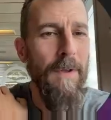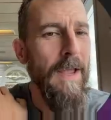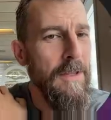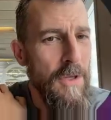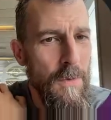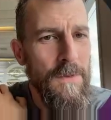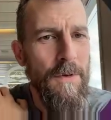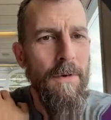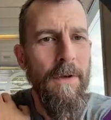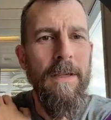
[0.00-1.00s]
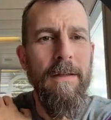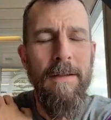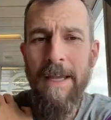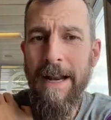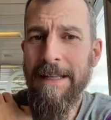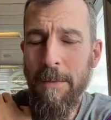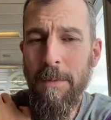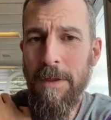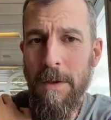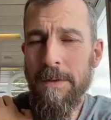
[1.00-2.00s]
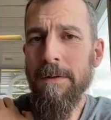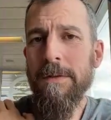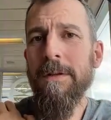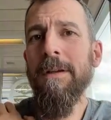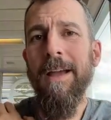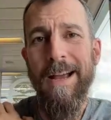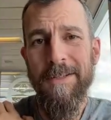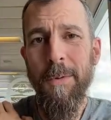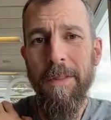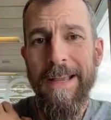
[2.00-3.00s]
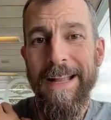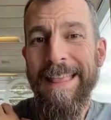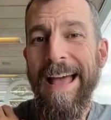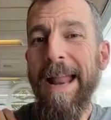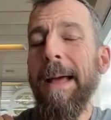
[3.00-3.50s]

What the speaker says: And user connecting with users, I totally get that.